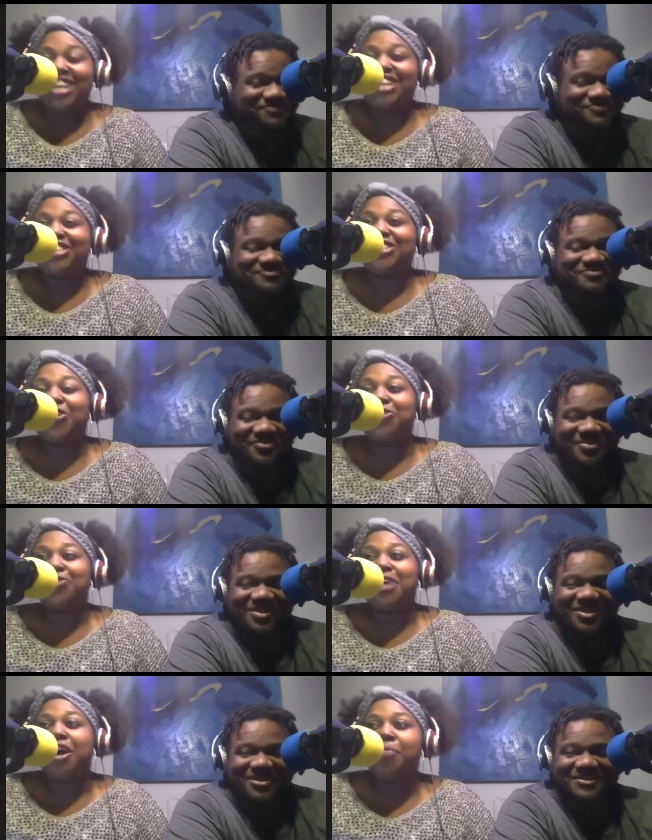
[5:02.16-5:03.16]
Speaker 1: So you
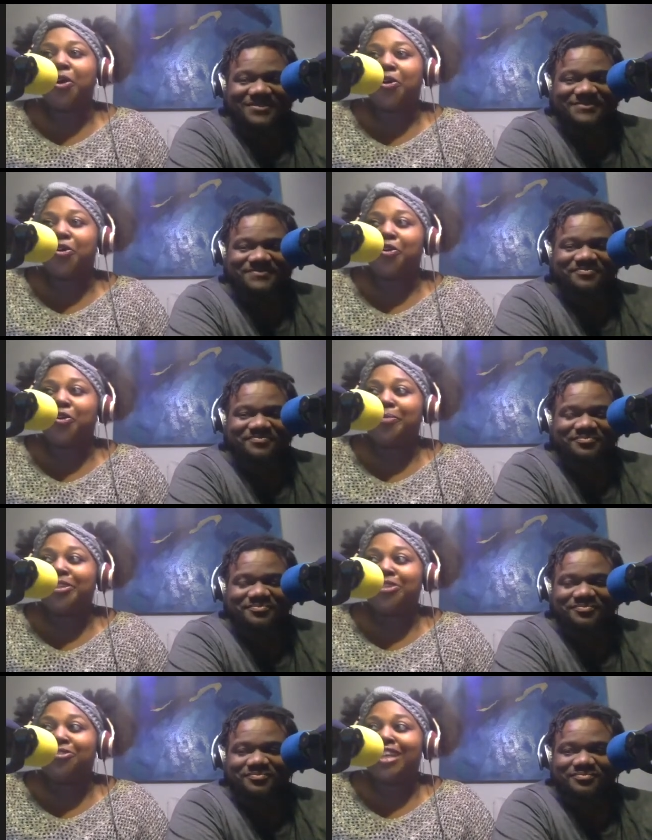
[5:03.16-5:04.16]
come home,
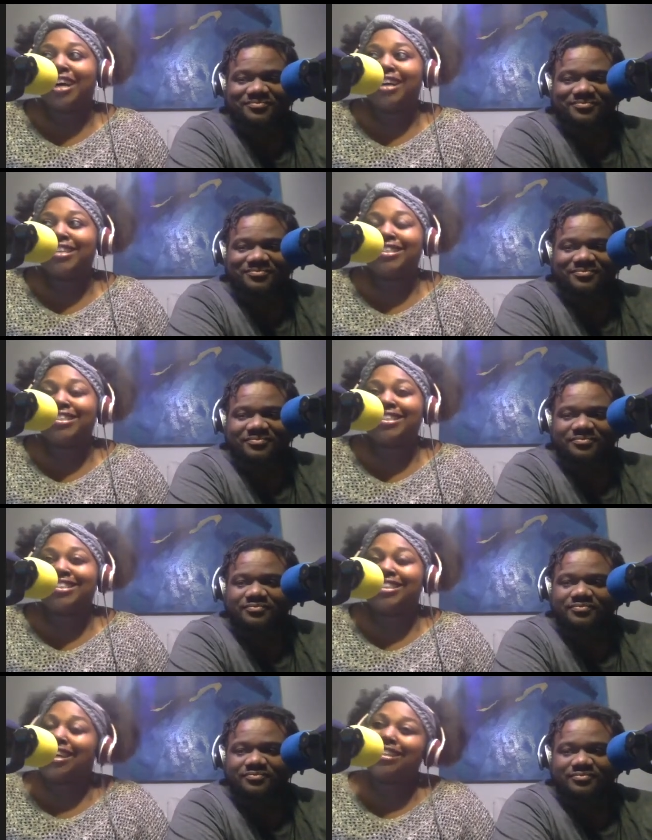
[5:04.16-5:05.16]
you realize
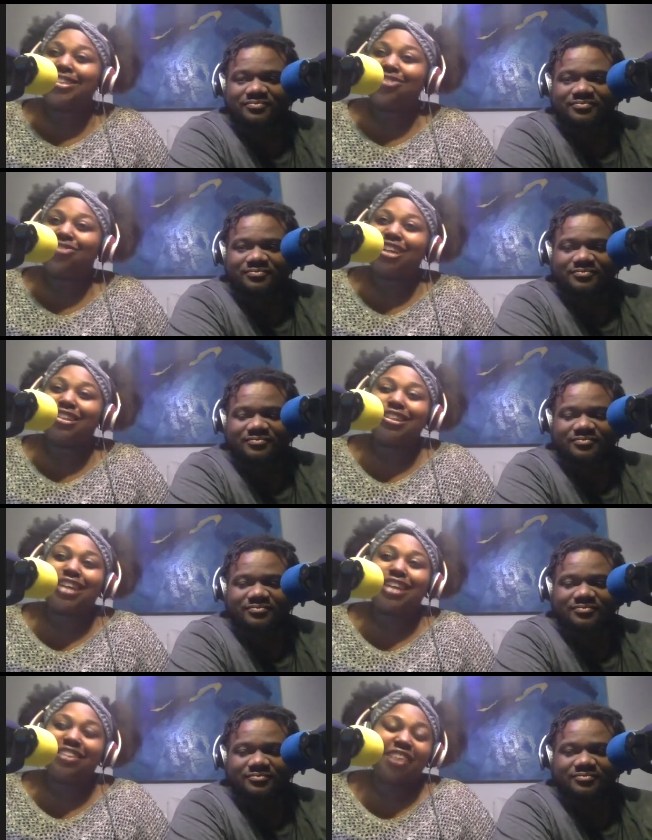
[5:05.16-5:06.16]
that this regular
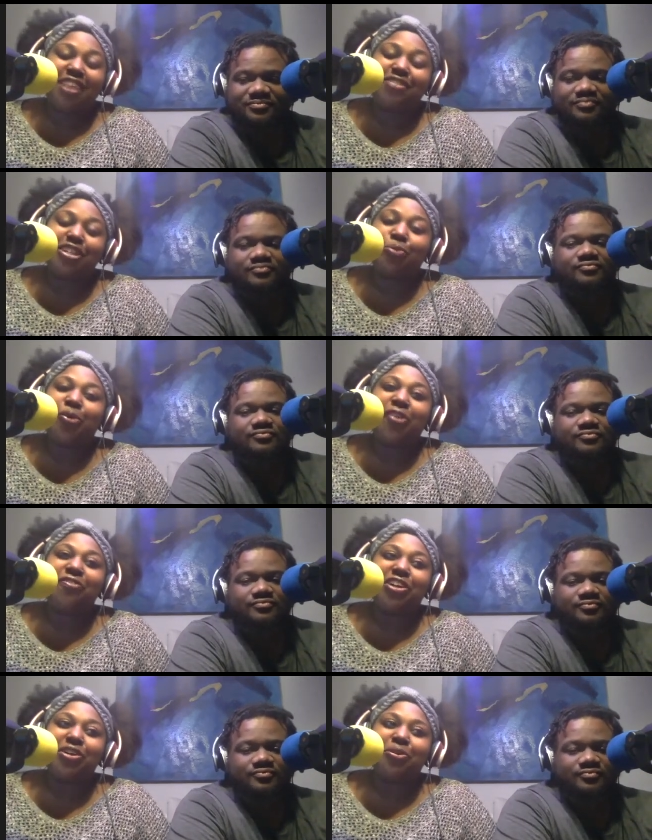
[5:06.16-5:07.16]
nine to five doesn't work
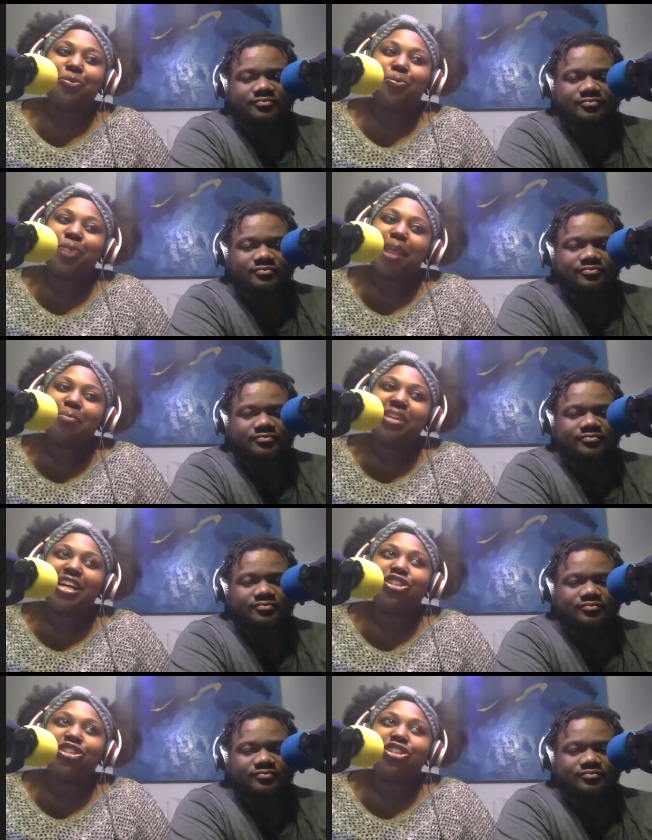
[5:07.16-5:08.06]
for you. What happened next? Did